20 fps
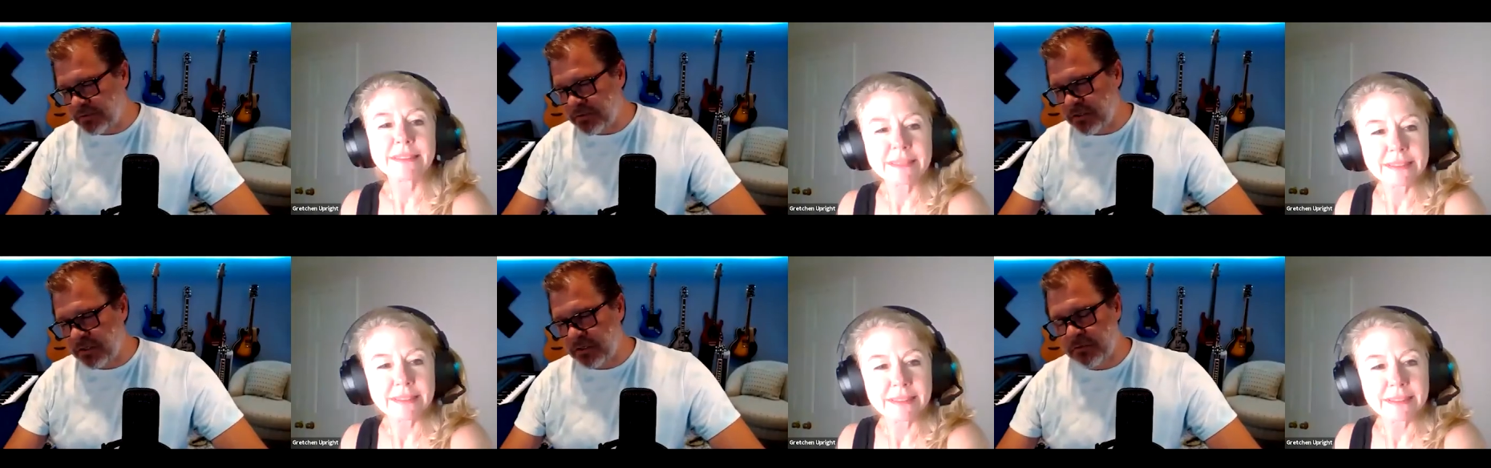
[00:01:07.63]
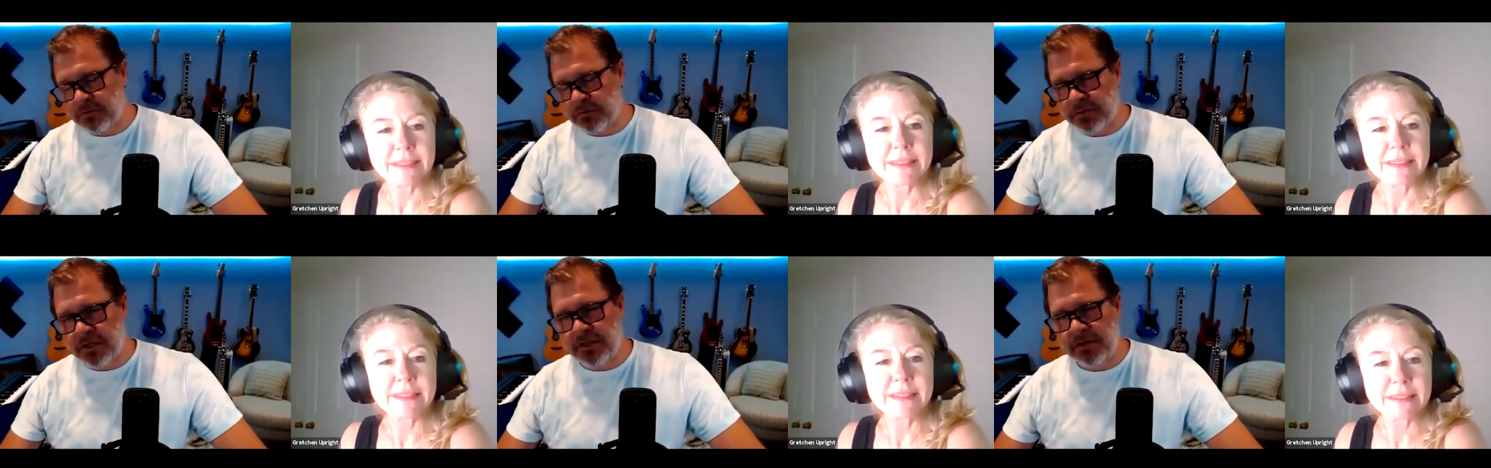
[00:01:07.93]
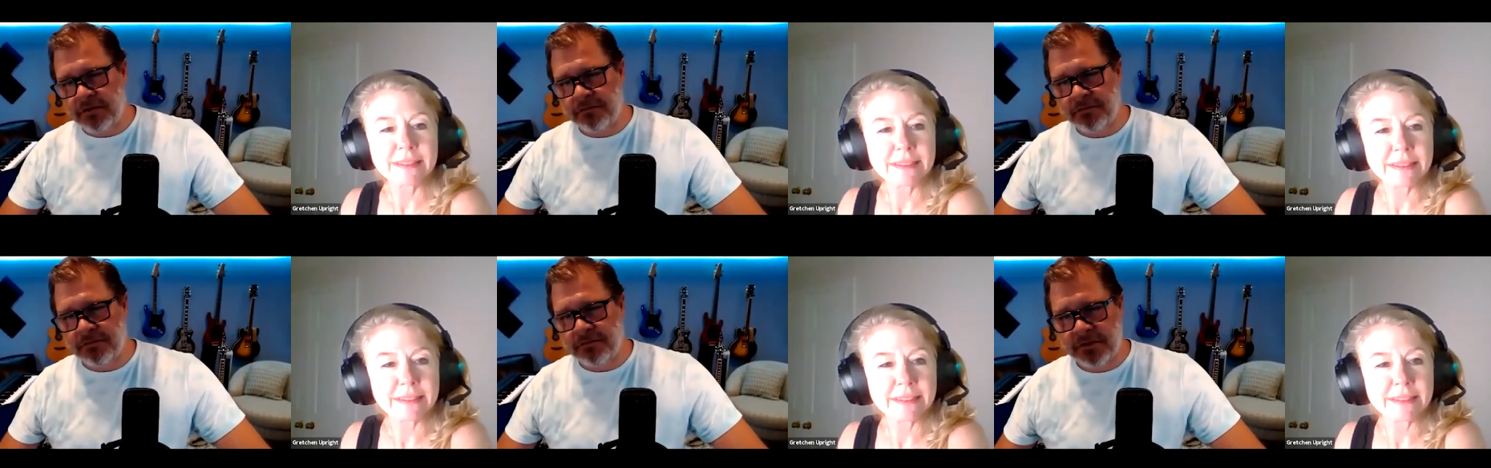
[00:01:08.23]
Speaker 1: a creative
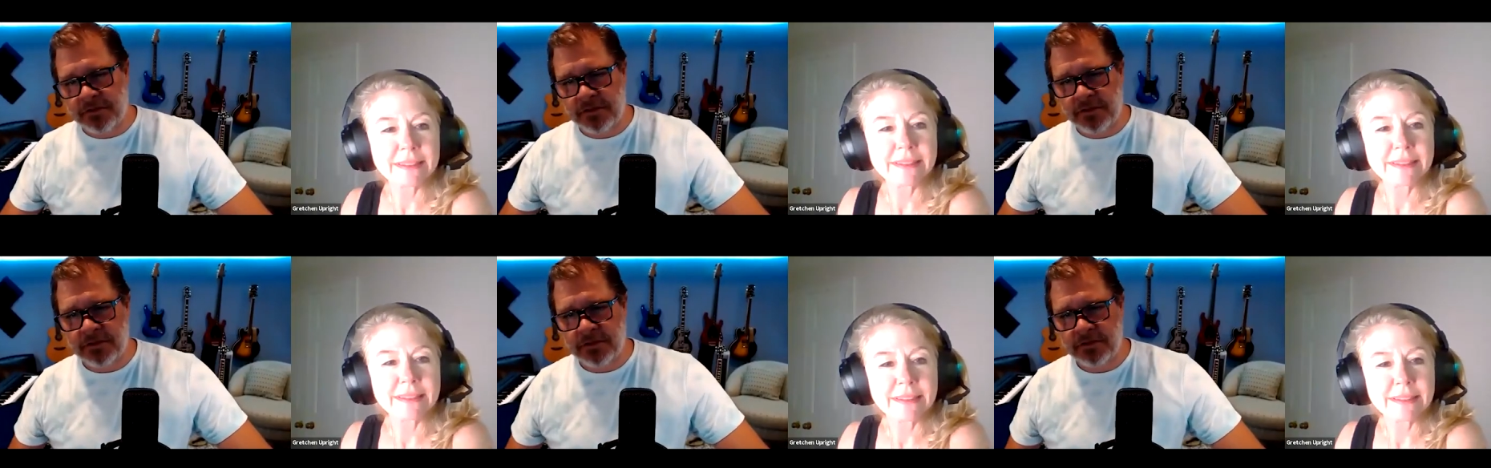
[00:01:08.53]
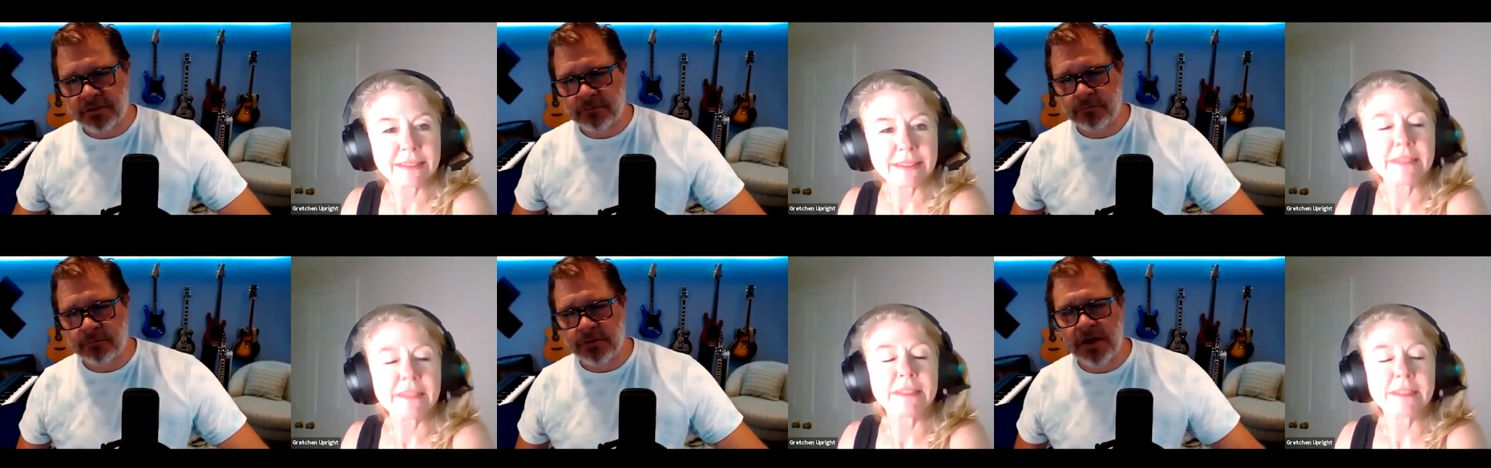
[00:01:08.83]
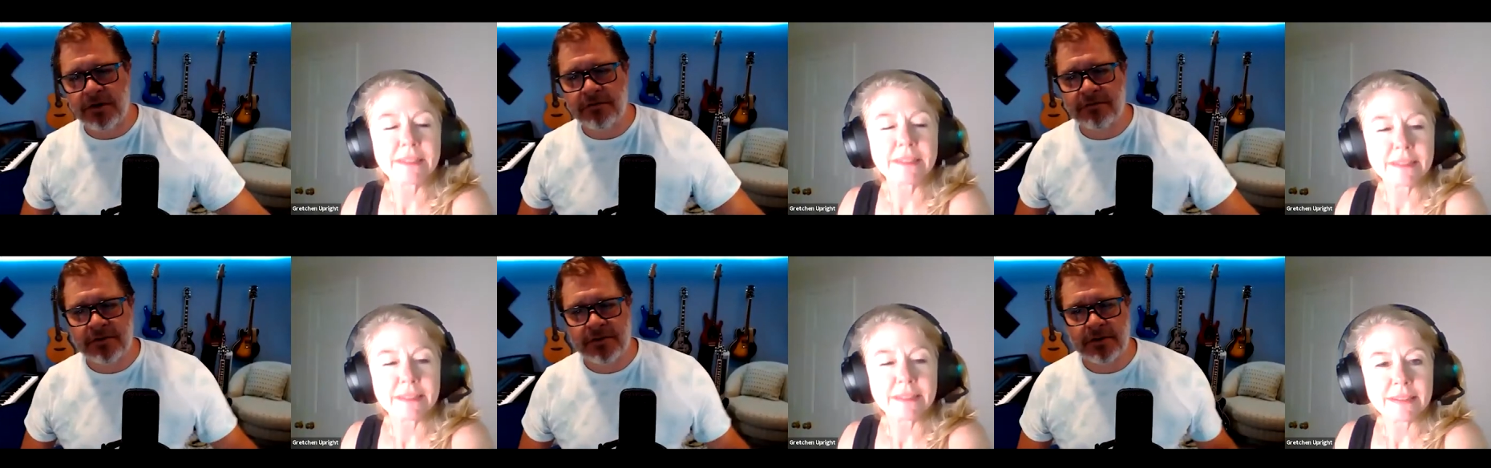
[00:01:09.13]
thing. You
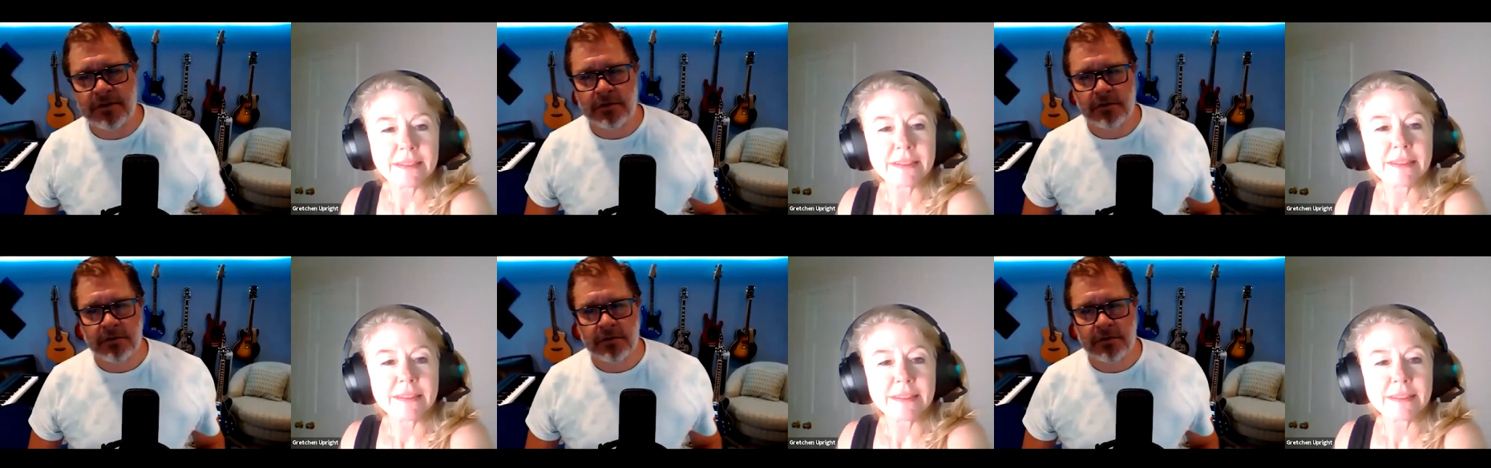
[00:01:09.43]
love it.